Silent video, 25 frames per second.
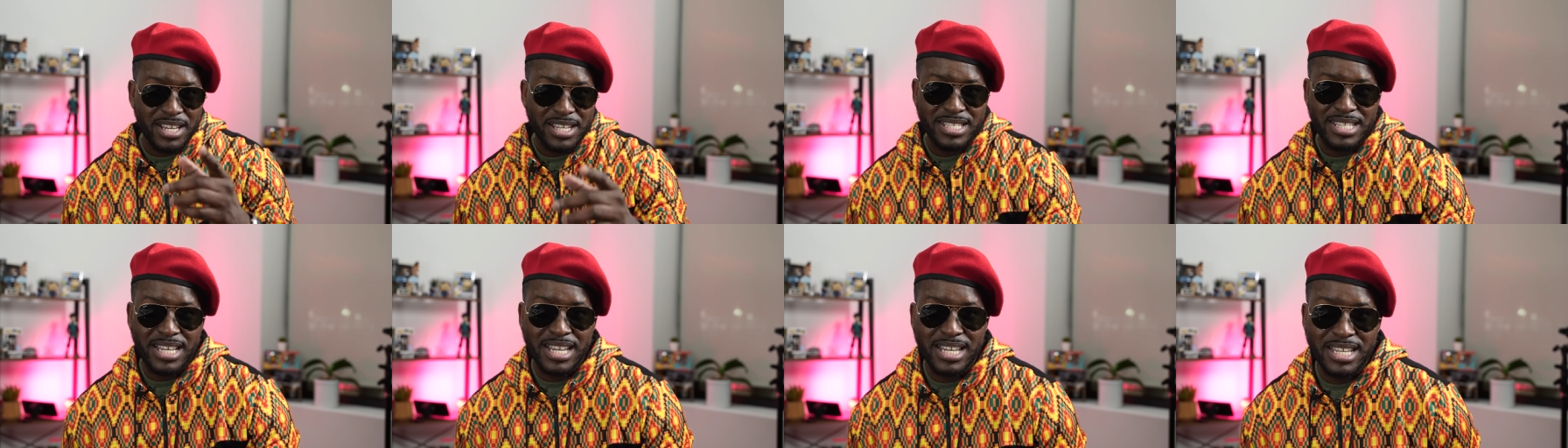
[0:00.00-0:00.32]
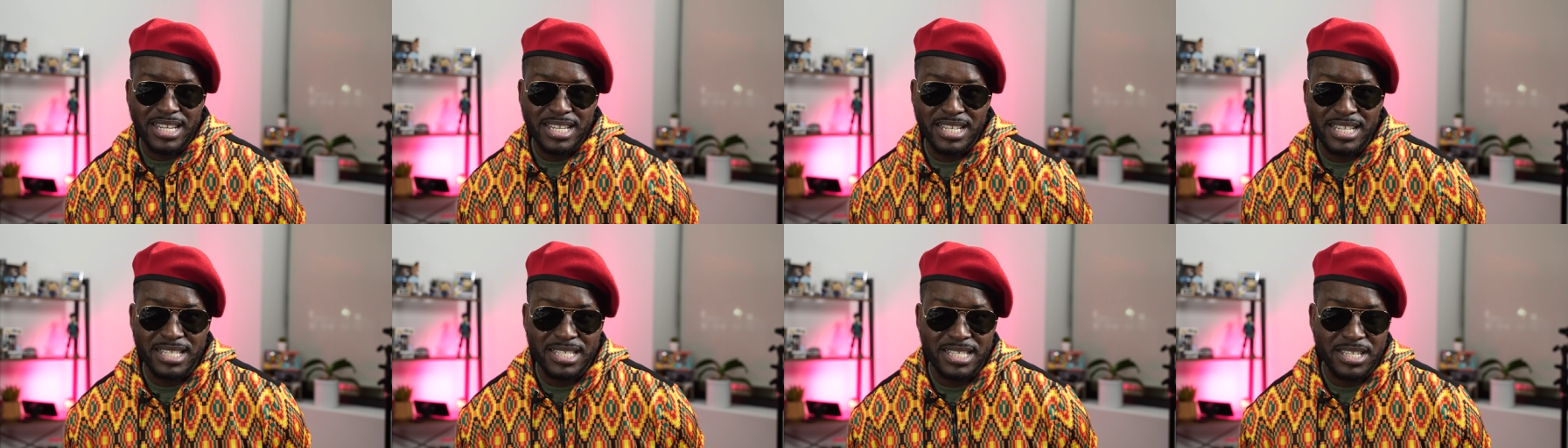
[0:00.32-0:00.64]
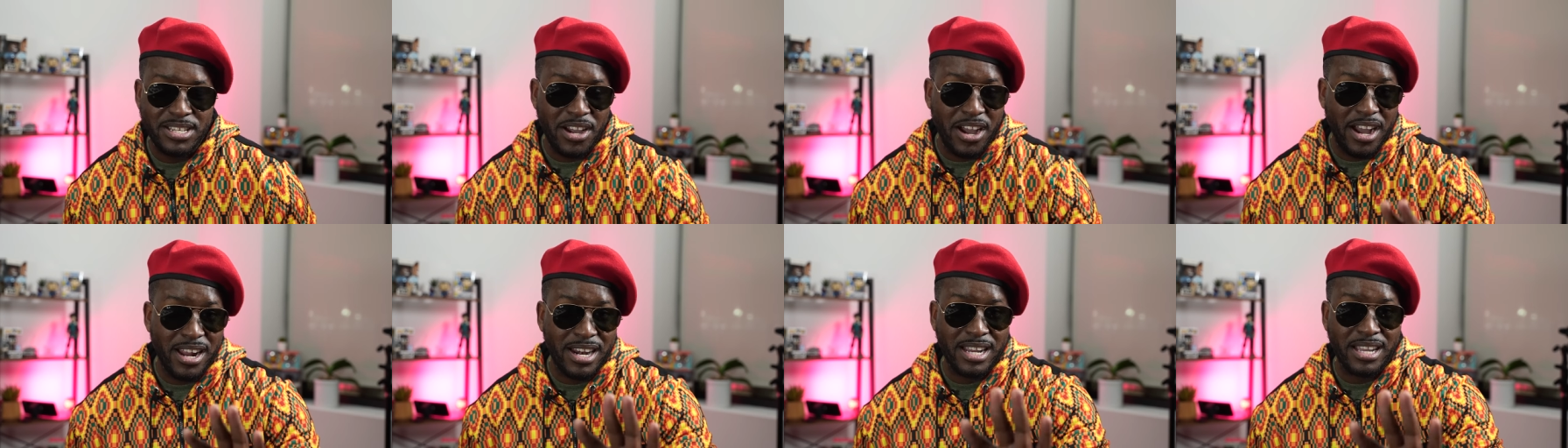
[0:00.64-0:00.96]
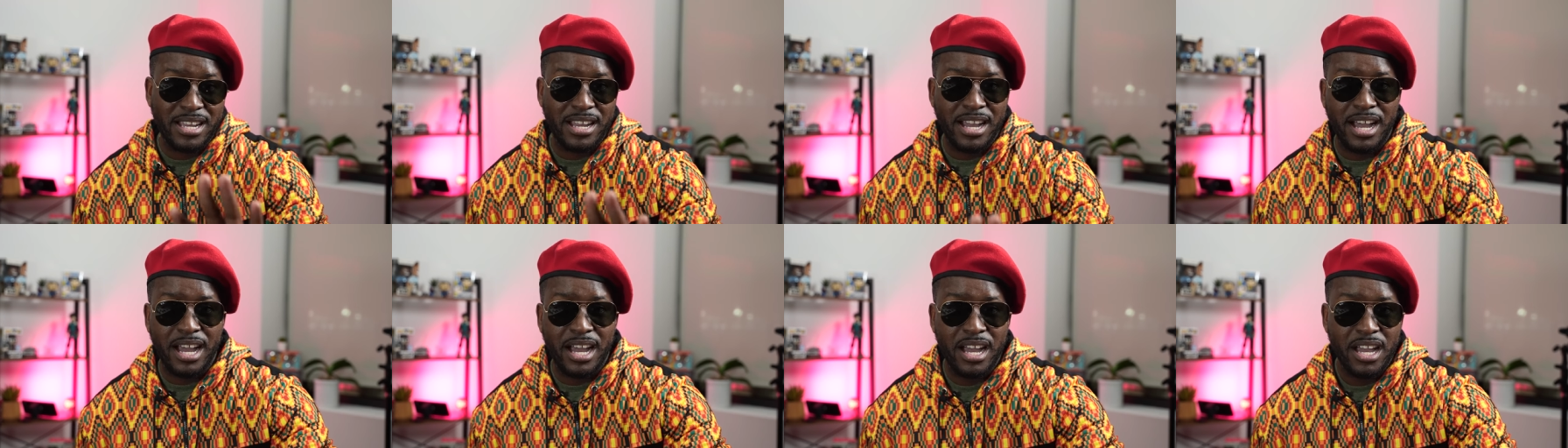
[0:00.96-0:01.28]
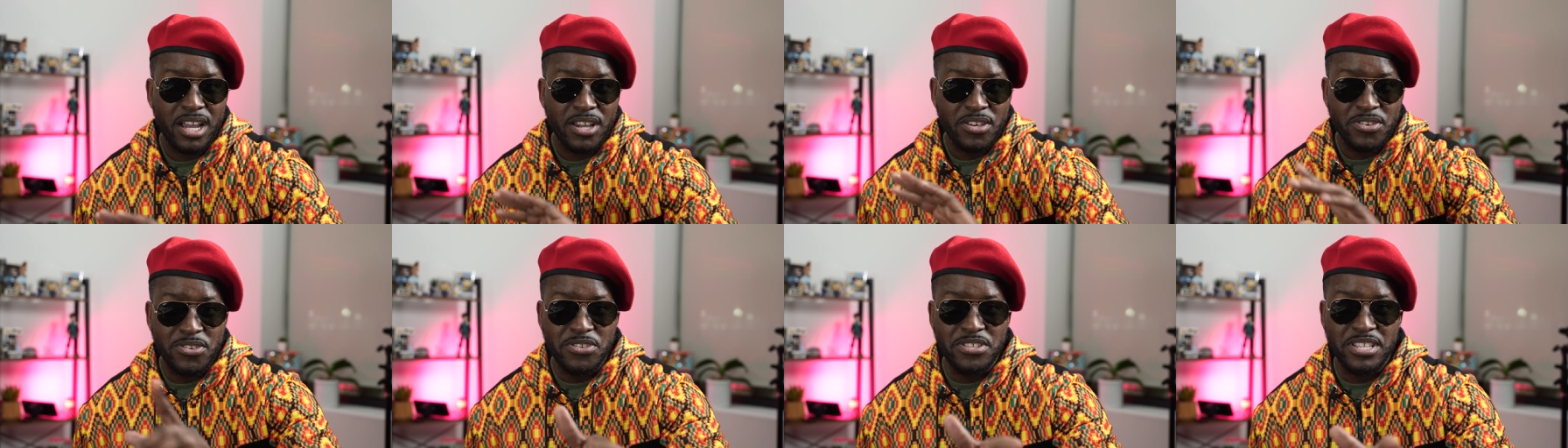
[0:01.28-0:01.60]
Take it easy,
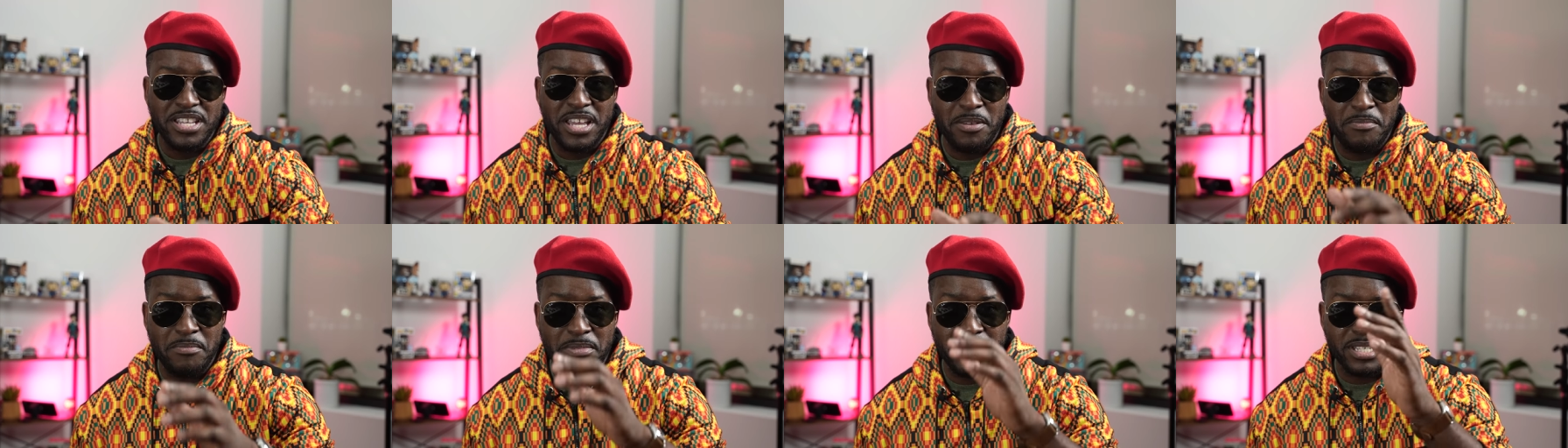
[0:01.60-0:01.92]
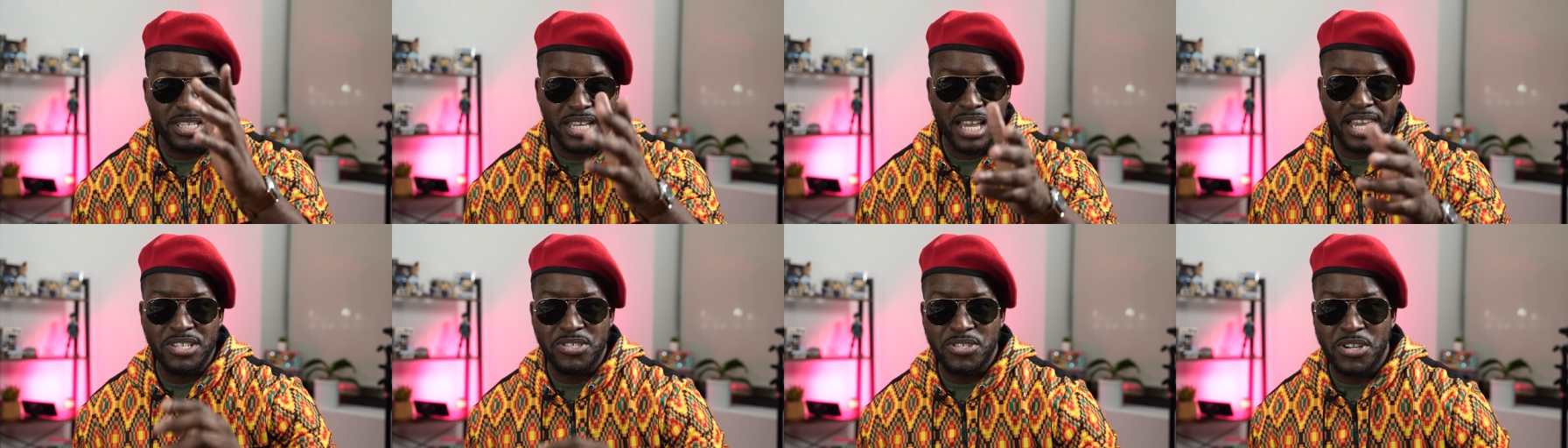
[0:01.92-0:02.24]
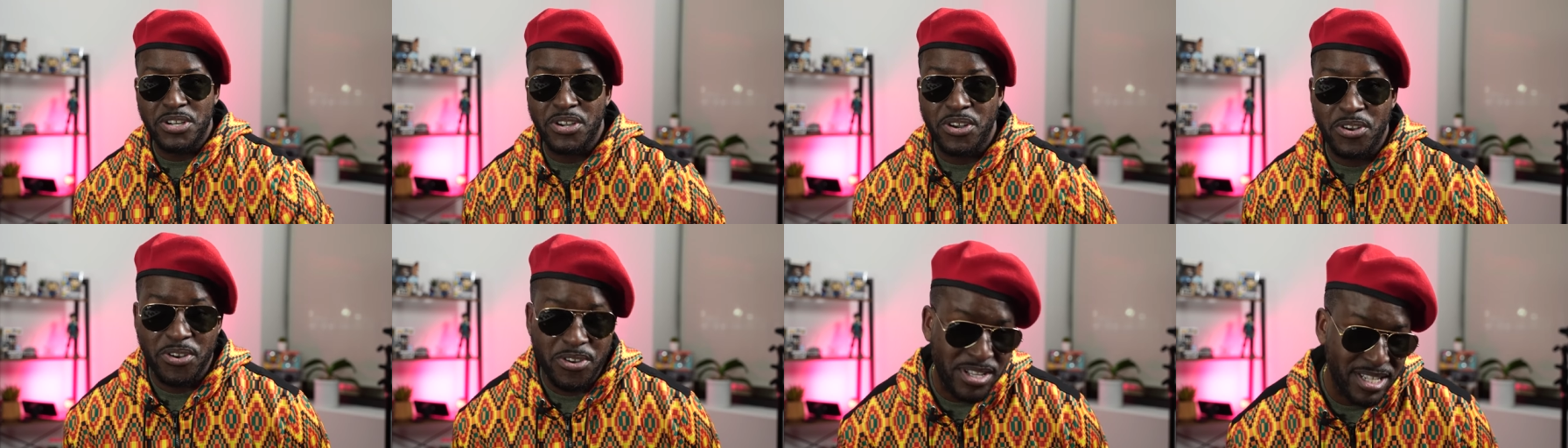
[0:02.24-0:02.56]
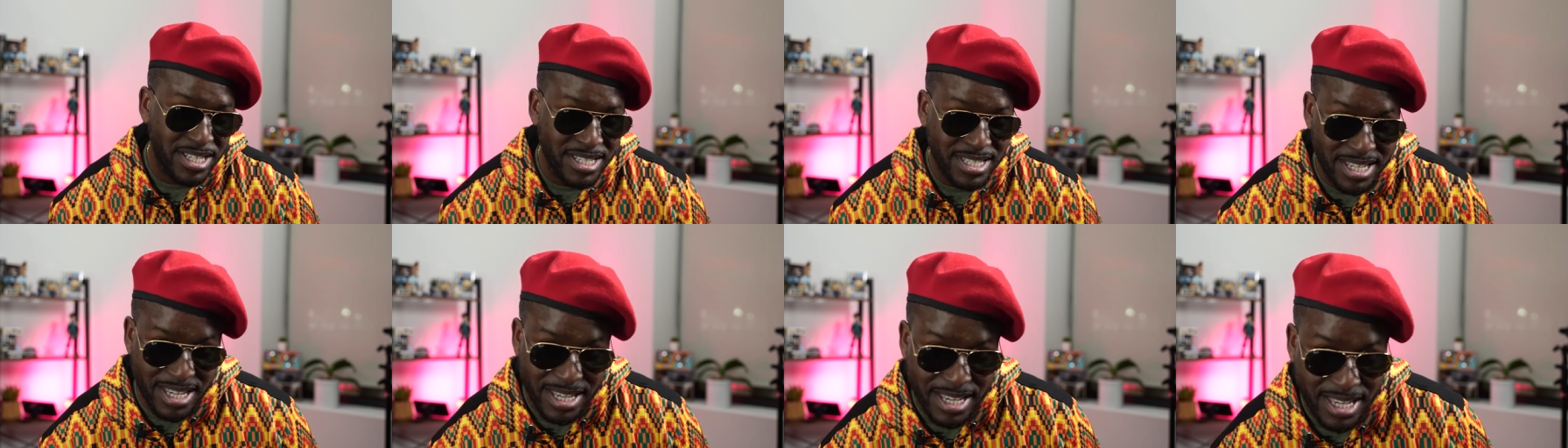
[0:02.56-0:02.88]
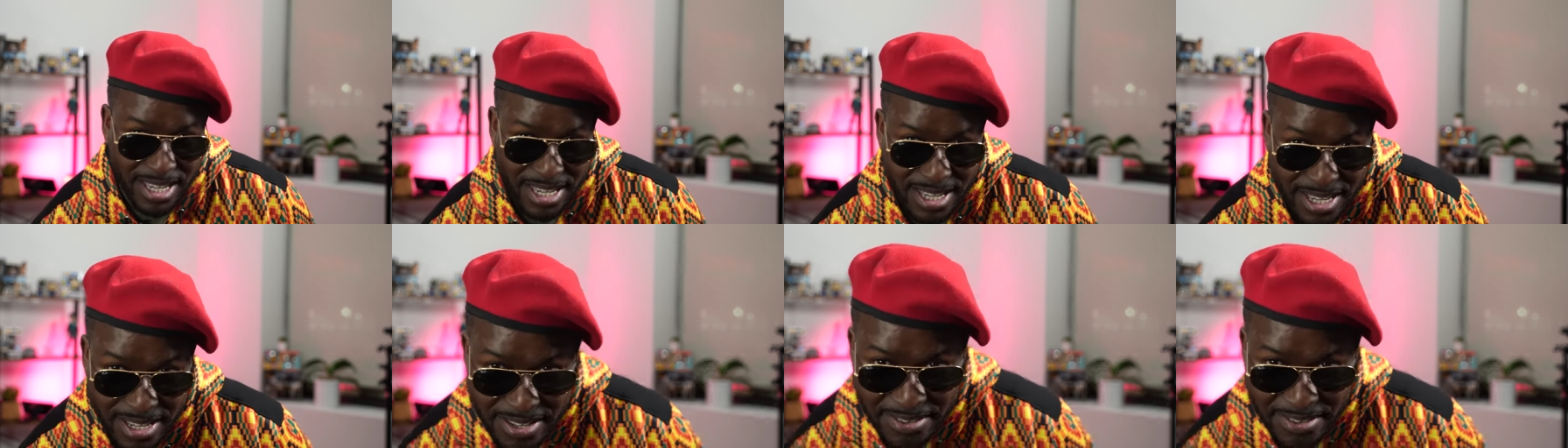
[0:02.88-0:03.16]
Hanukkah, you name it. Enjoy your holiday.